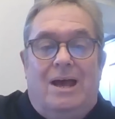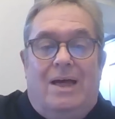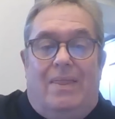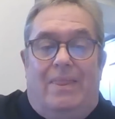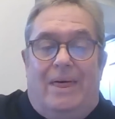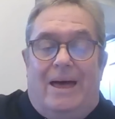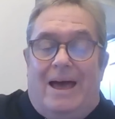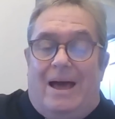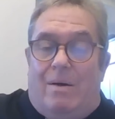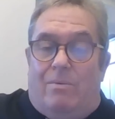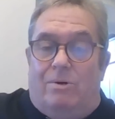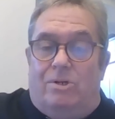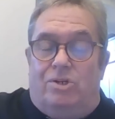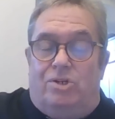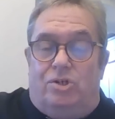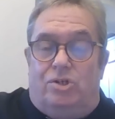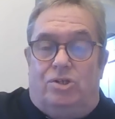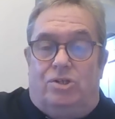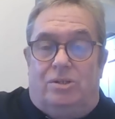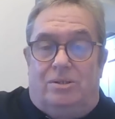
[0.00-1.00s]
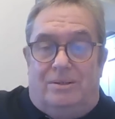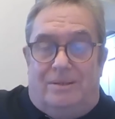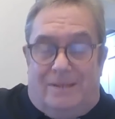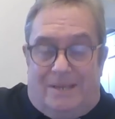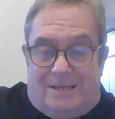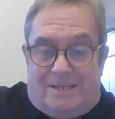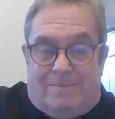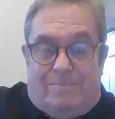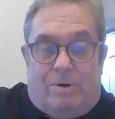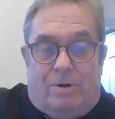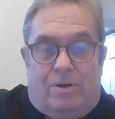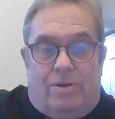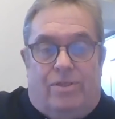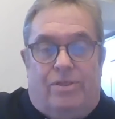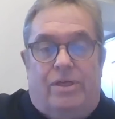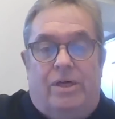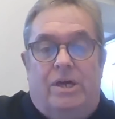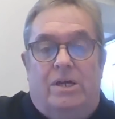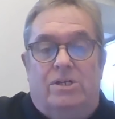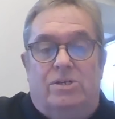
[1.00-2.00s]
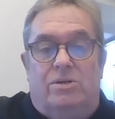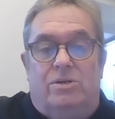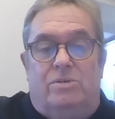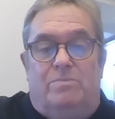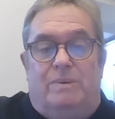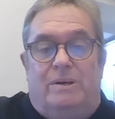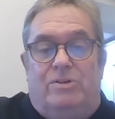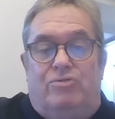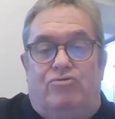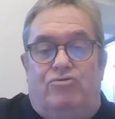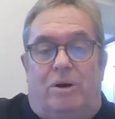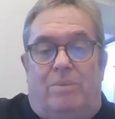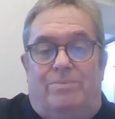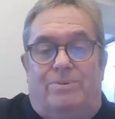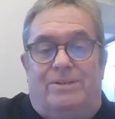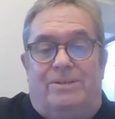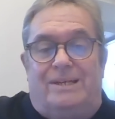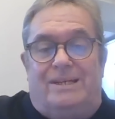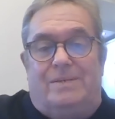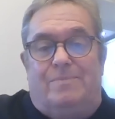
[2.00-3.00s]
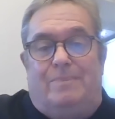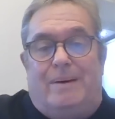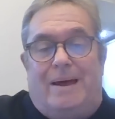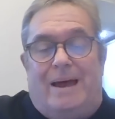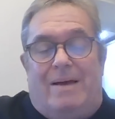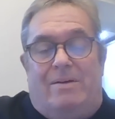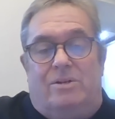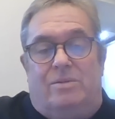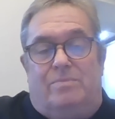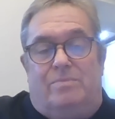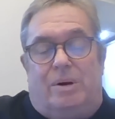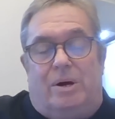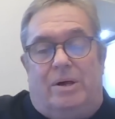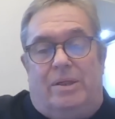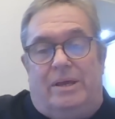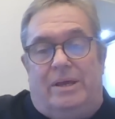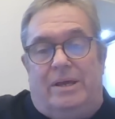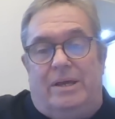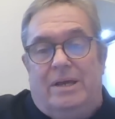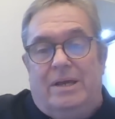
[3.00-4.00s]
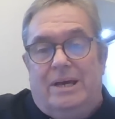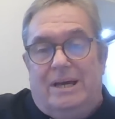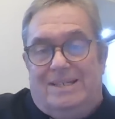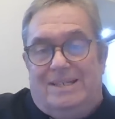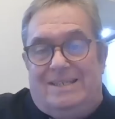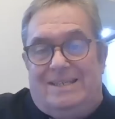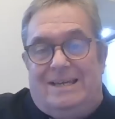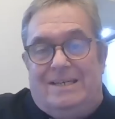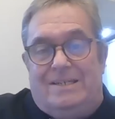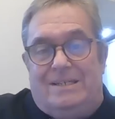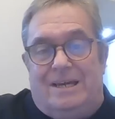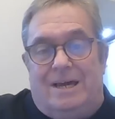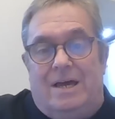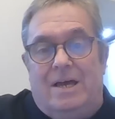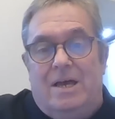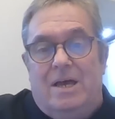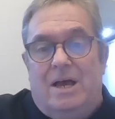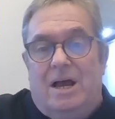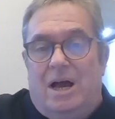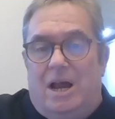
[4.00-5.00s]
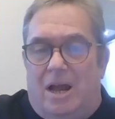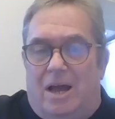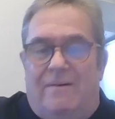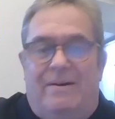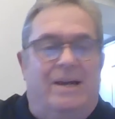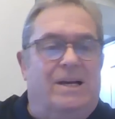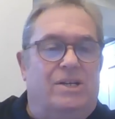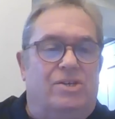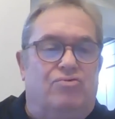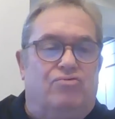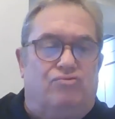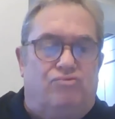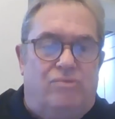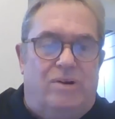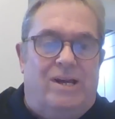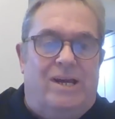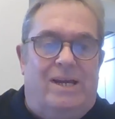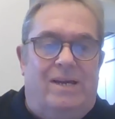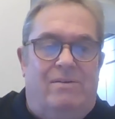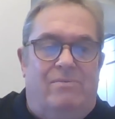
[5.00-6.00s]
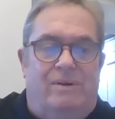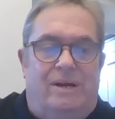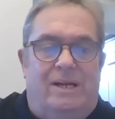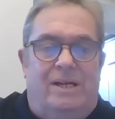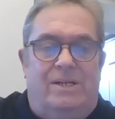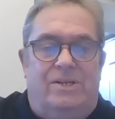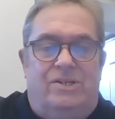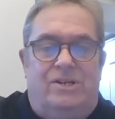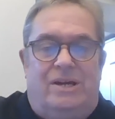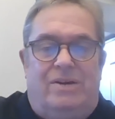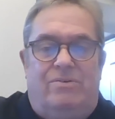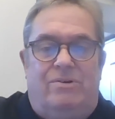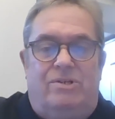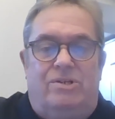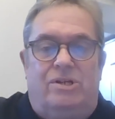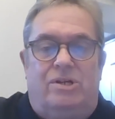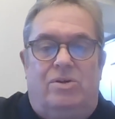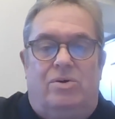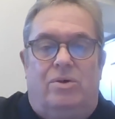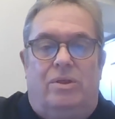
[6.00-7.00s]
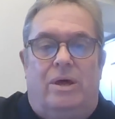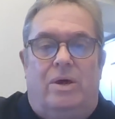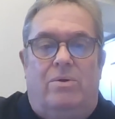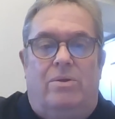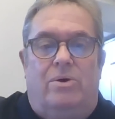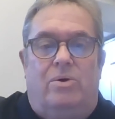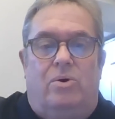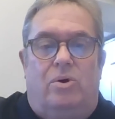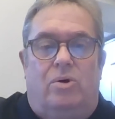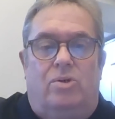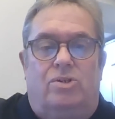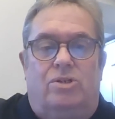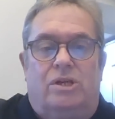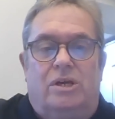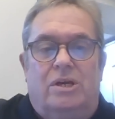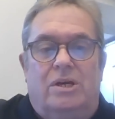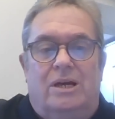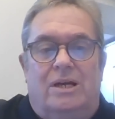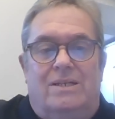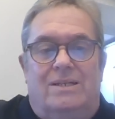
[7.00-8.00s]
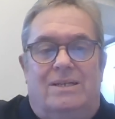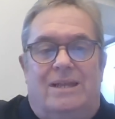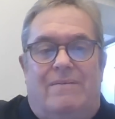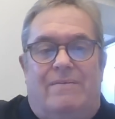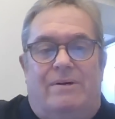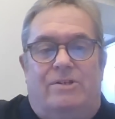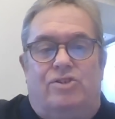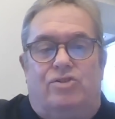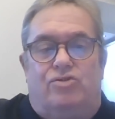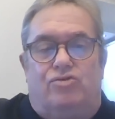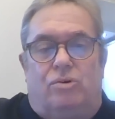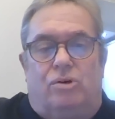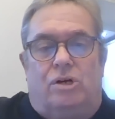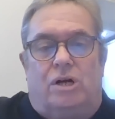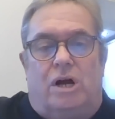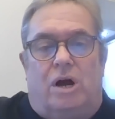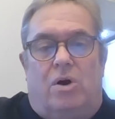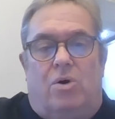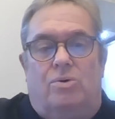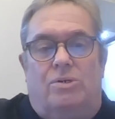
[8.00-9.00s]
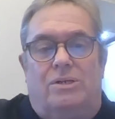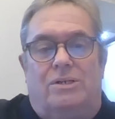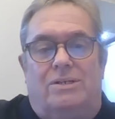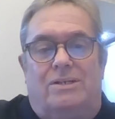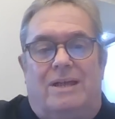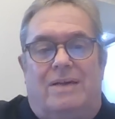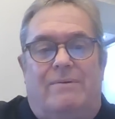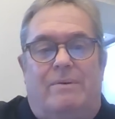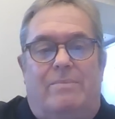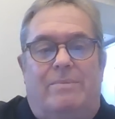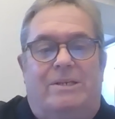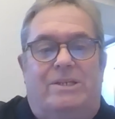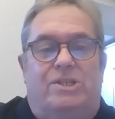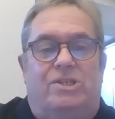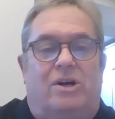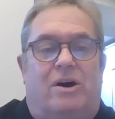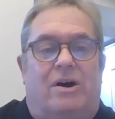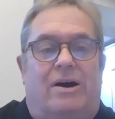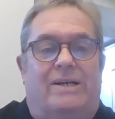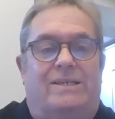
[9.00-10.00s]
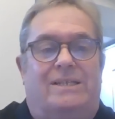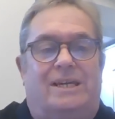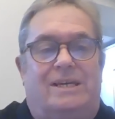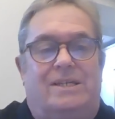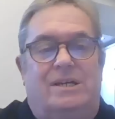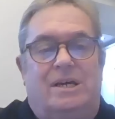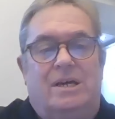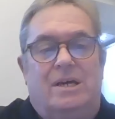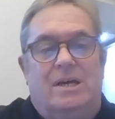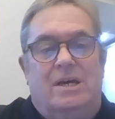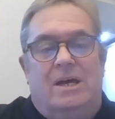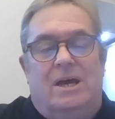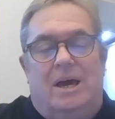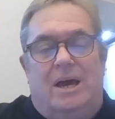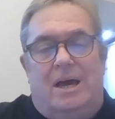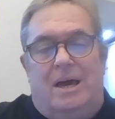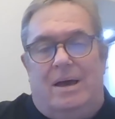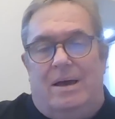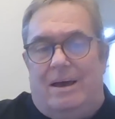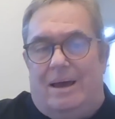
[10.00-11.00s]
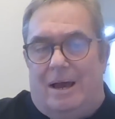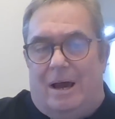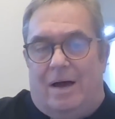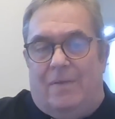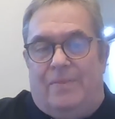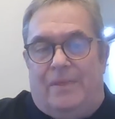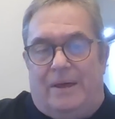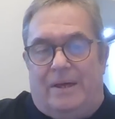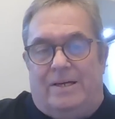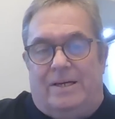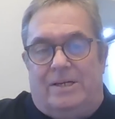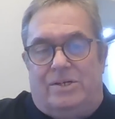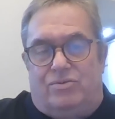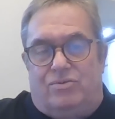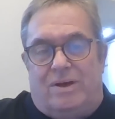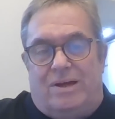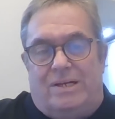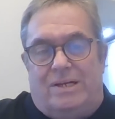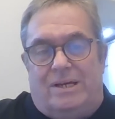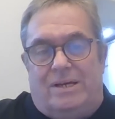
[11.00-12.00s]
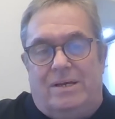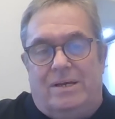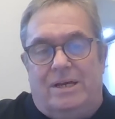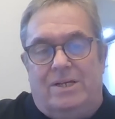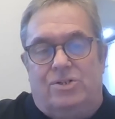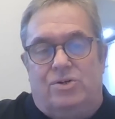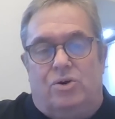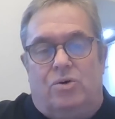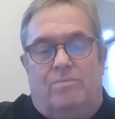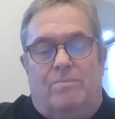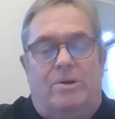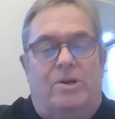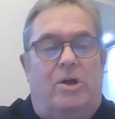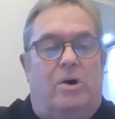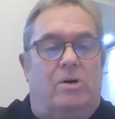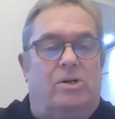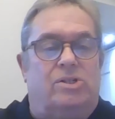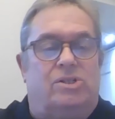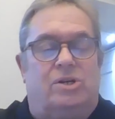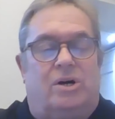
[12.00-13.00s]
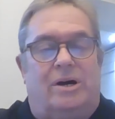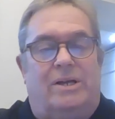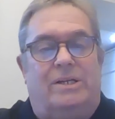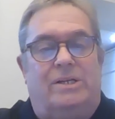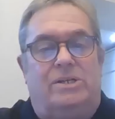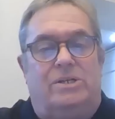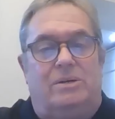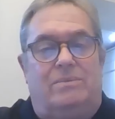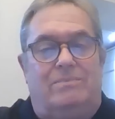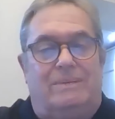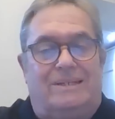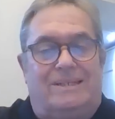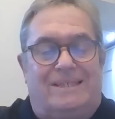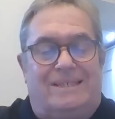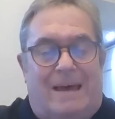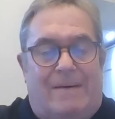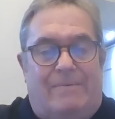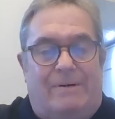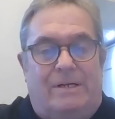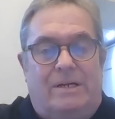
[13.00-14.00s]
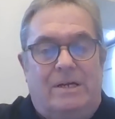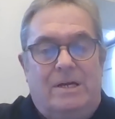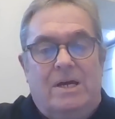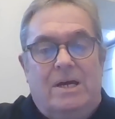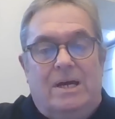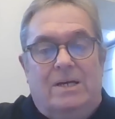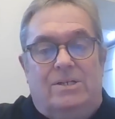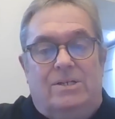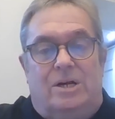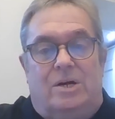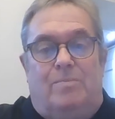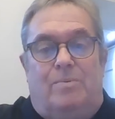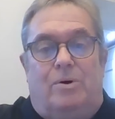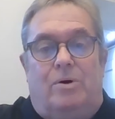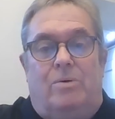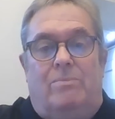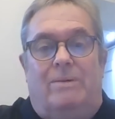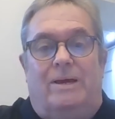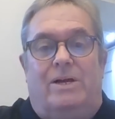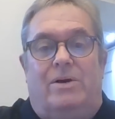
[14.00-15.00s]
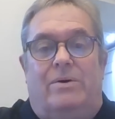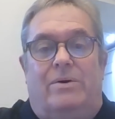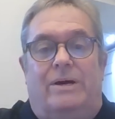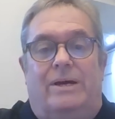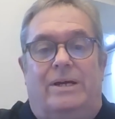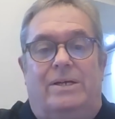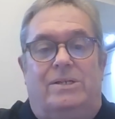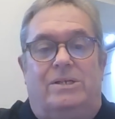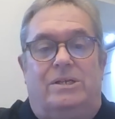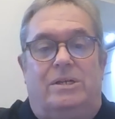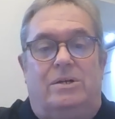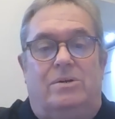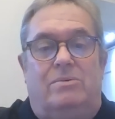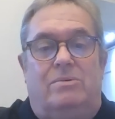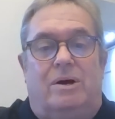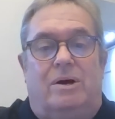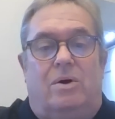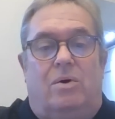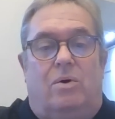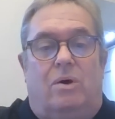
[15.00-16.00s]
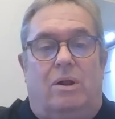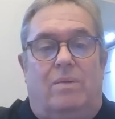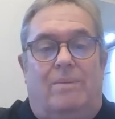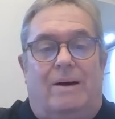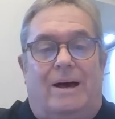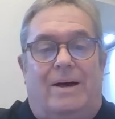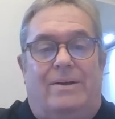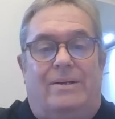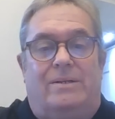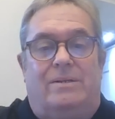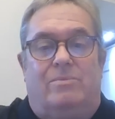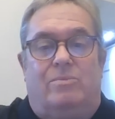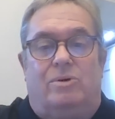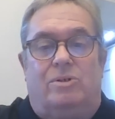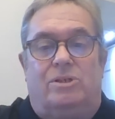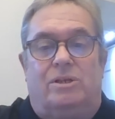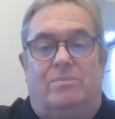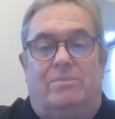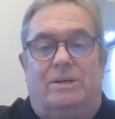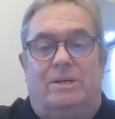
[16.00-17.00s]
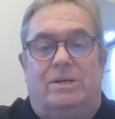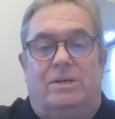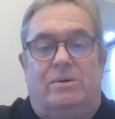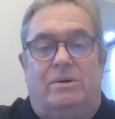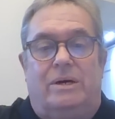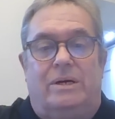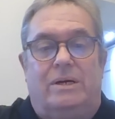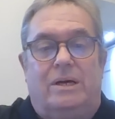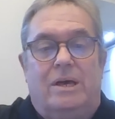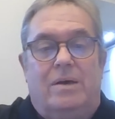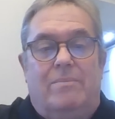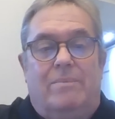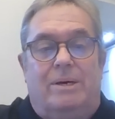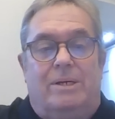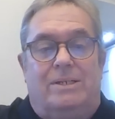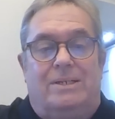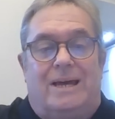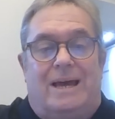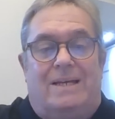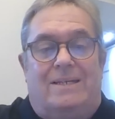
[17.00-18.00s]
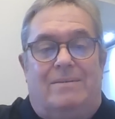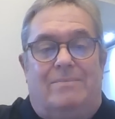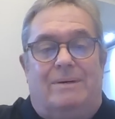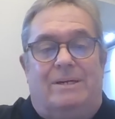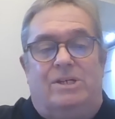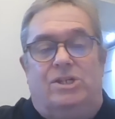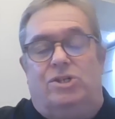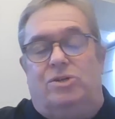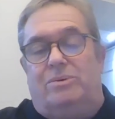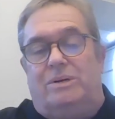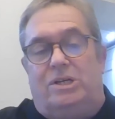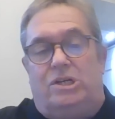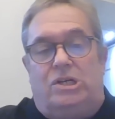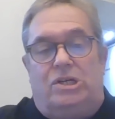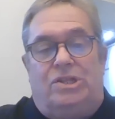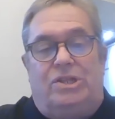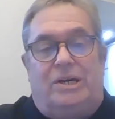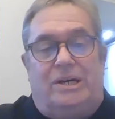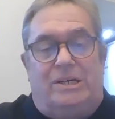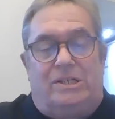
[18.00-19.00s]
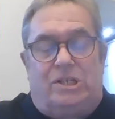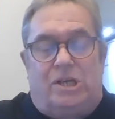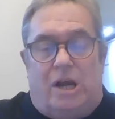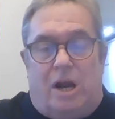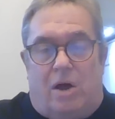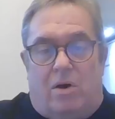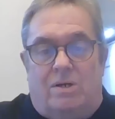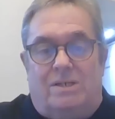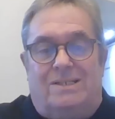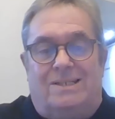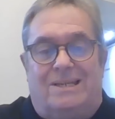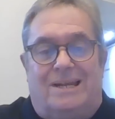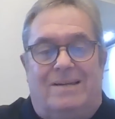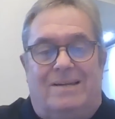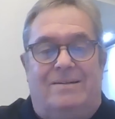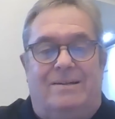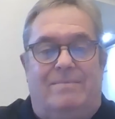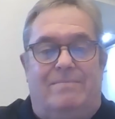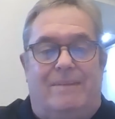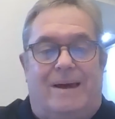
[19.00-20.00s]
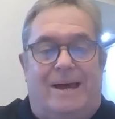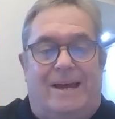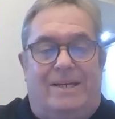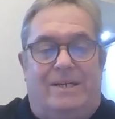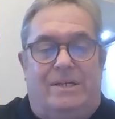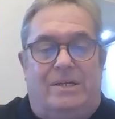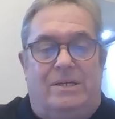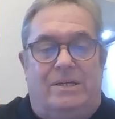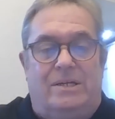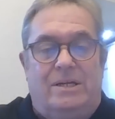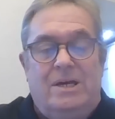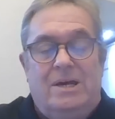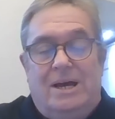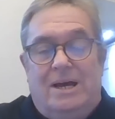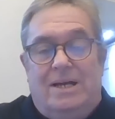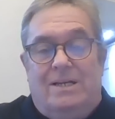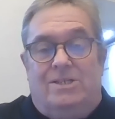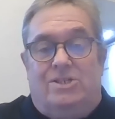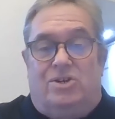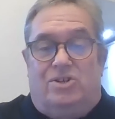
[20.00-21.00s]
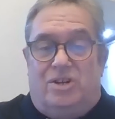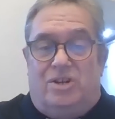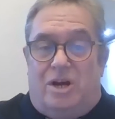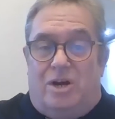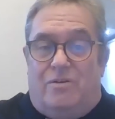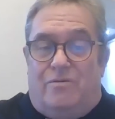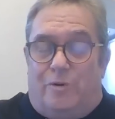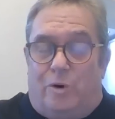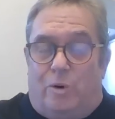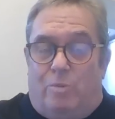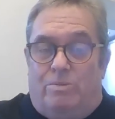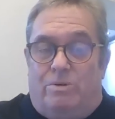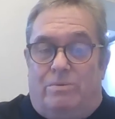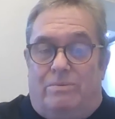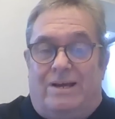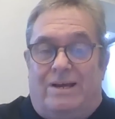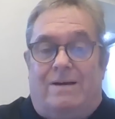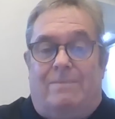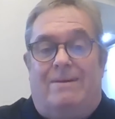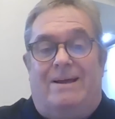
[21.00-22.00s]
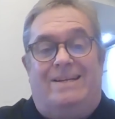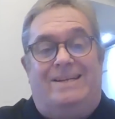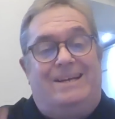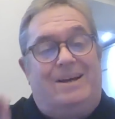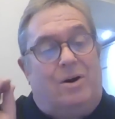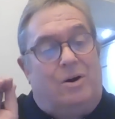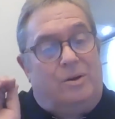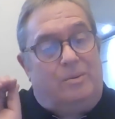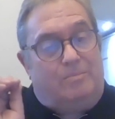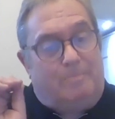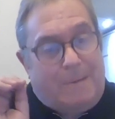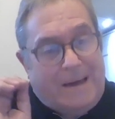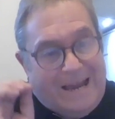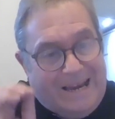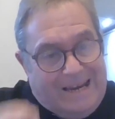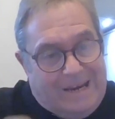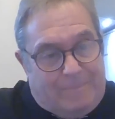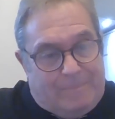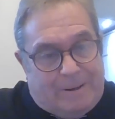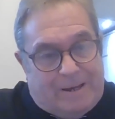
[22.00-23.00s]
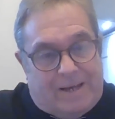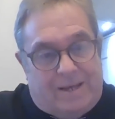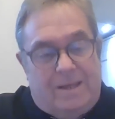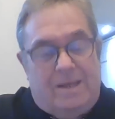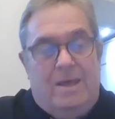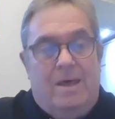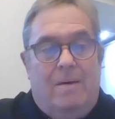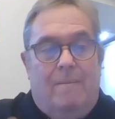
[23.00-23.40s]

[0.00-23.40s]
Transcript: And that was just this month. So it's been dropped £6 by the assessor. And I think that's really, really generous. And although the horse has never struck gold, it's never been sighted, I think it's ready. It's called Monoxide. It's number 7. There's no point in me going into all about it and what's it been doing, because it hasn't been doing nothing. It's a long-standing maiden, and it's got no form to recommend it on paper.